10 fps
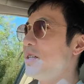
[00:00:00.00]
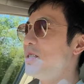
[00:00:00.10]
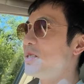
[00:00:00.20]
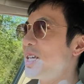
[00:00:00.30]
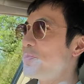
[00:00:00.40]
He
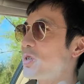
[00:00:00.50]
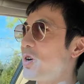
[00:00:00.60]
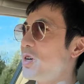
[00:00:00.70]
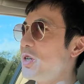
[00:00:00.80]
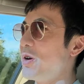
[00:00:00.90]
skips
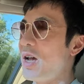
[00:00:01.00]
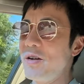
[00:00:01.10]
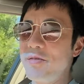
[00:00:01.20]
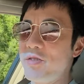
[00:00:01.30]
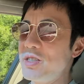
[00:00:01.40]
cardio
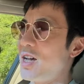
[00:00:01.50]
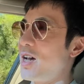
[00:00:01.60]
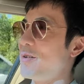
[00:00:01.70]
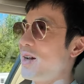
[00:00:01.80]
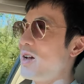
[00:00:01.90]
every
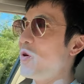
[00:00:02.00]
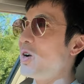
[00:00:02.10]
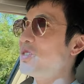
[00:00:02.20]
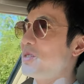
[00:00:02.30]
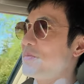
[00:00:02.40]
time. I
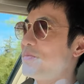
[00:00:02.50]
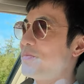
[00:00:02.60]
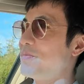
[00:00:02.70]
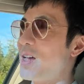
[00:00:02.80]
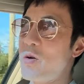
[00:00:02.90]
watch
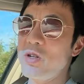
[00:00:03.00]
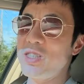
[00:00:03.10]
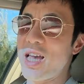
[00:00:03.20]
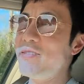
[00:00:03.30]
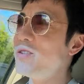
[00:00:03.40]
him. I watch
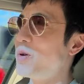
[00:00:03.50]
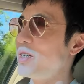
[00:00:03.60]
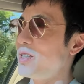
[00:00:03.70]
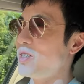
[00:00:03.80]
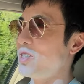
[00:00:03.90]

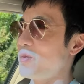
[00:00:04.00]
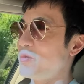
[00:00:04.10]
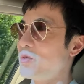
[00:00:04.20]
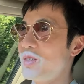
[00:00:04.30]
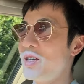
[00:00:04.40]
everybody in the
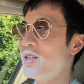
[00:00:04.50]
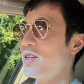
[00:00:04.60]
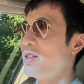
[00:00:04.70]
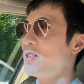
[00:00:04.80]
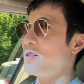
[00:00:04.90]

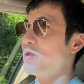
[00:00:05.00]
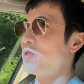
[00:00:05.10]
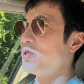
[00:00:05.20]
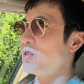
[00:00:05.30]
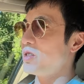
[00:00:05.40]
gym.
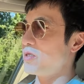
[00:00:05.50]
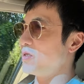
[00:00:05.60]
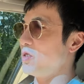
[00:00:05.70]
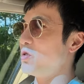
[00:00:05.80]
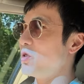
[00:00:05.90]
Whether
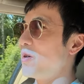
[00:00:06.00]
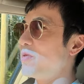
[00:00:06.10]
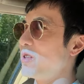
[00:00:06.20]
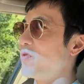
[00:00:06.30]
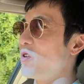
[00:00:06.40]
you show up
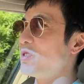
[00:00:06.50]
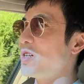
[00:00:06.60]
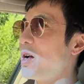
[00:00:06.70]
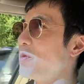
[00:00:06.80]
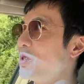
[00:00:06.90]
for the first
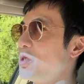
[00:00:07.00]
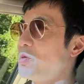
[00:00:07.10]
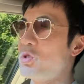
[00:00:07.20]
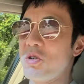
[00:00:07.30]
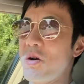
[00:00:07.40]
time or
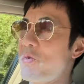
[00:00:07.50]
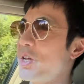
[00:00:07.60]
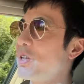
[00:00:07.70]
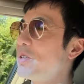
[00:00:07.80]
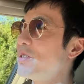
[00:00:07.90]
you show up
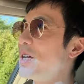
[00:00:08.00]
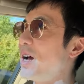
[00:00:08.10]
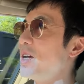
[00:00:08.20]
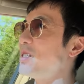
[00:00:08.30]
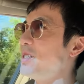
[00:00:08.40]
regularly,
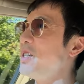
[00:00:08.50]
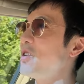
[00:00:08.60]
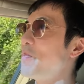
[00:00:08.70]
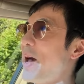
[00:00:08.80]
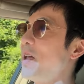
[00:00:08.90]
I see
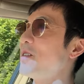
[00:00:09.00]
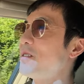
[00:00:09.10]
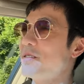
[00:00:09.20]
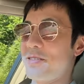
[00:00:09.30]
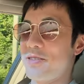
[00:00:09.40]
your
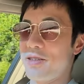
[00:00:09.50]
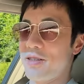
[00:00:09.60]
patterns.